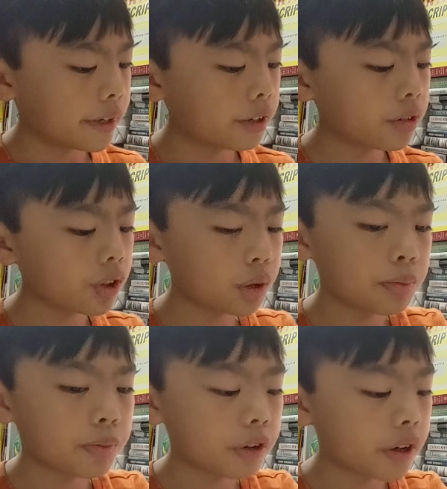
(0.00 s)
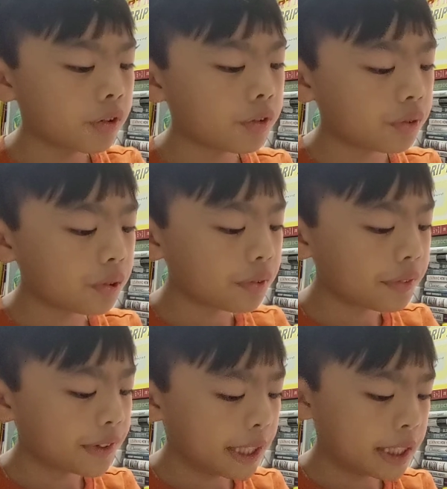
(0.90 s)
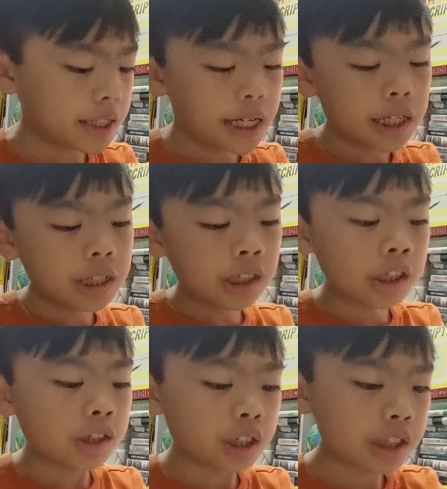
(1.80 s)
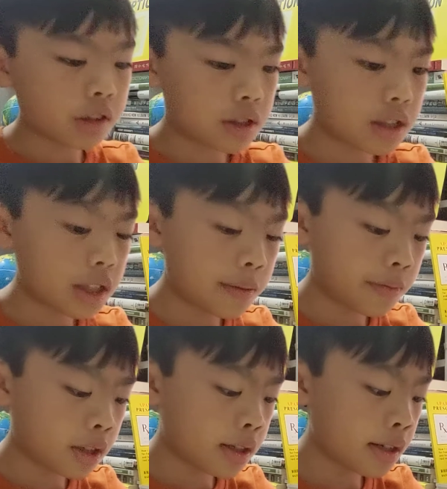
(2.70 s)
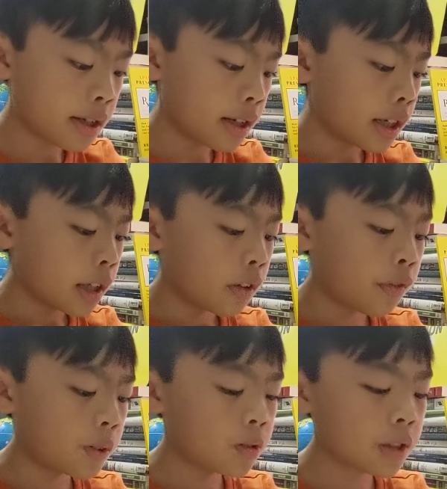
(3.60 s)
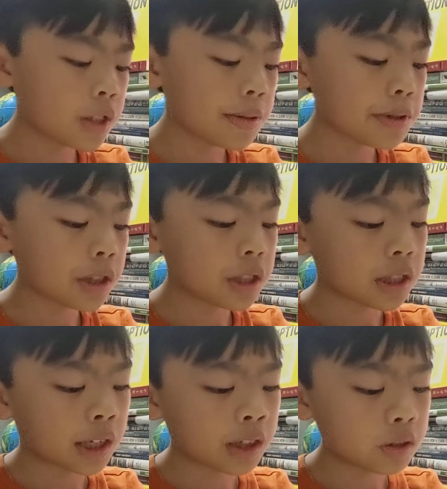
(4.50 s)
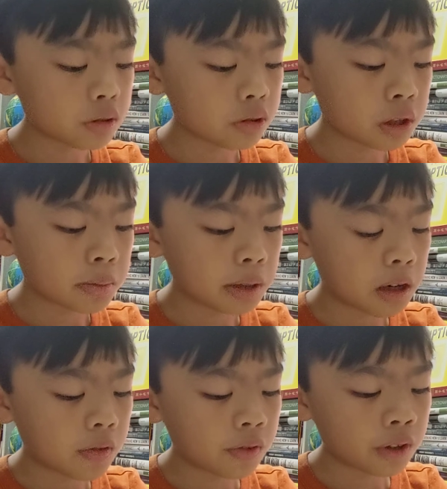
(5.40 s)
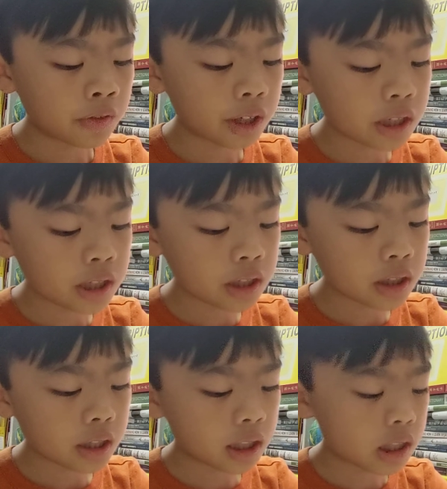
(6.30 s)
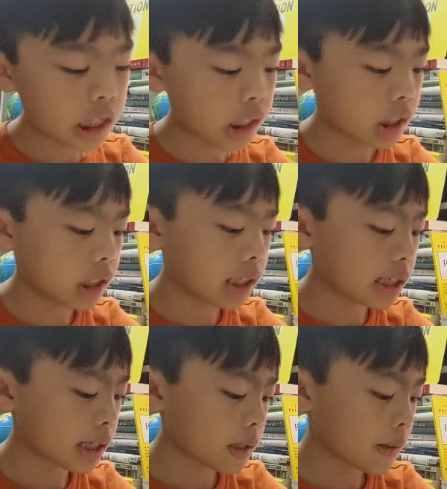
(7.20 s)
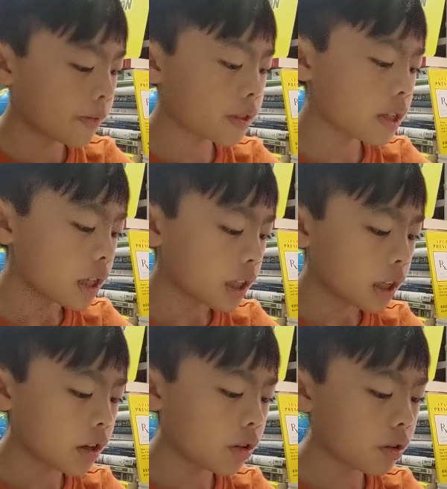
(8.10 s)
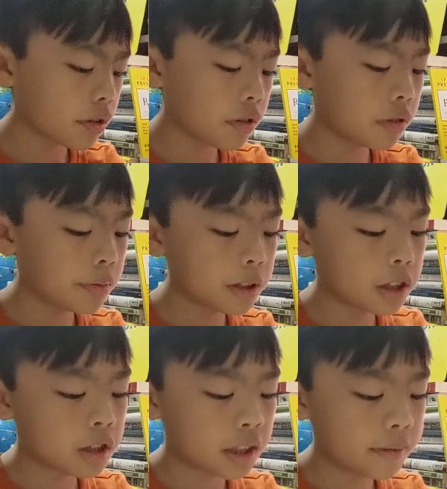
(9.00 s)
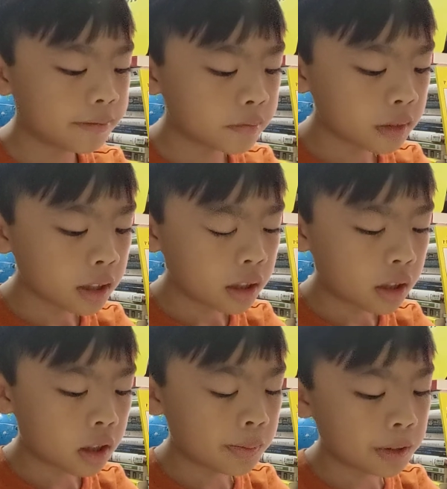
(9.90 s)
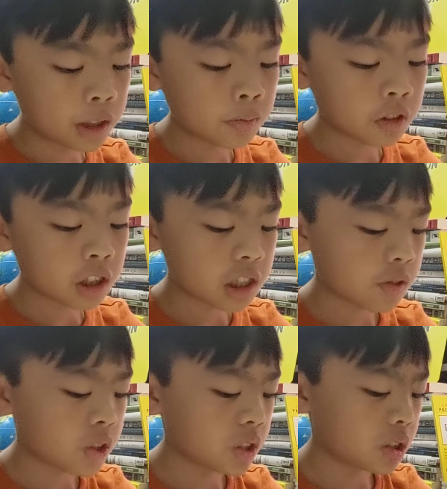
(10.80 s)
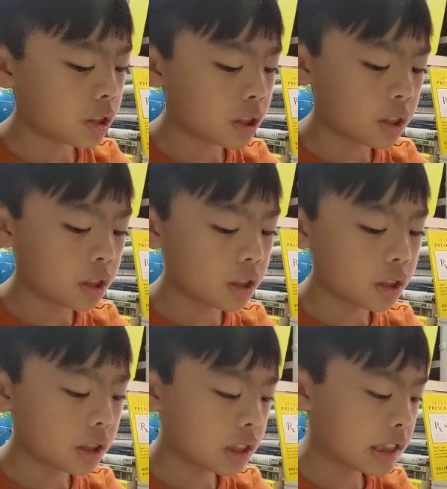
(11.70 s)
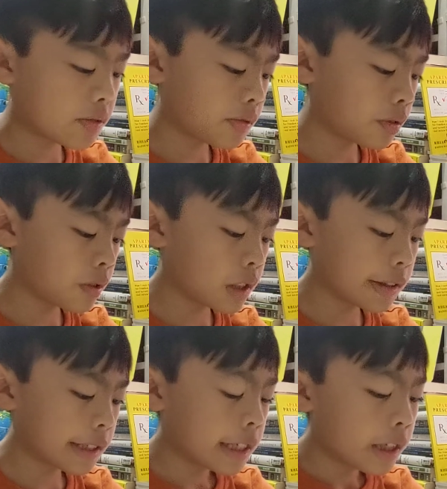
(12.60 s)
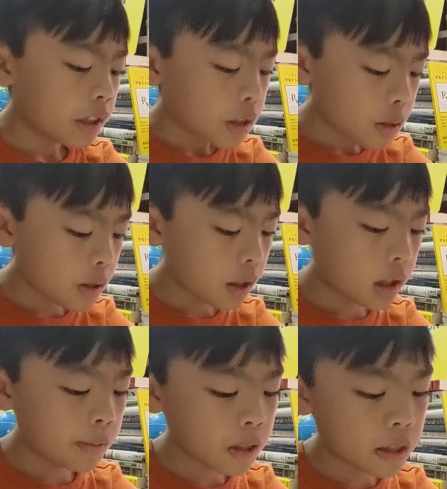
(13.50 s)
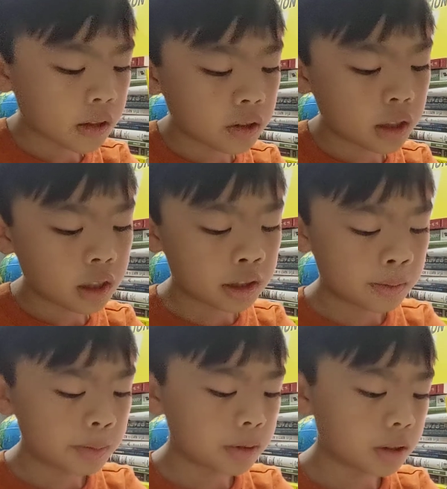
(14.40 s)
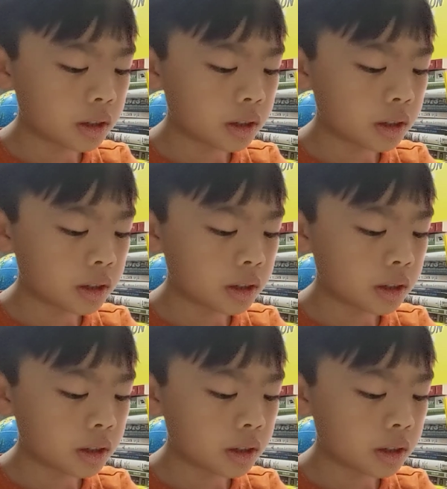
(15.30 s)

How to create powerful, fast acting intention statements. The following steps are designed to create powerful and fast acting intention statements. They're critical because they are the building blocks that will ensure successful results. Let's get them and see how they can help